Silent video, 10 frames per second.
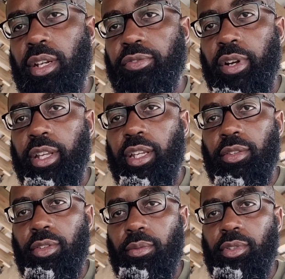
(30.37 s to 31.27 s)
I try to
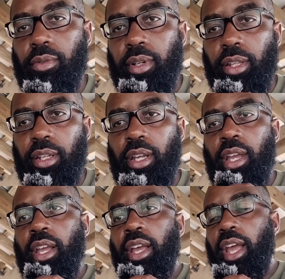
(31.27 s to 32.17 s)
get to them as quickly
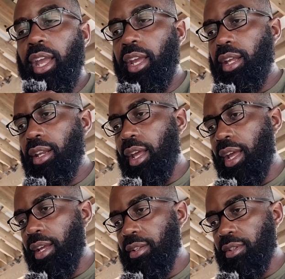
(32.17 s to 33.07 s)
and
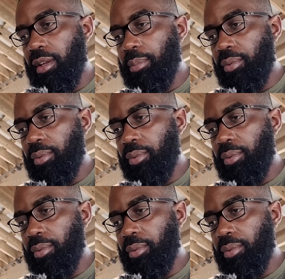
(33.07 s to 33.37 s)
as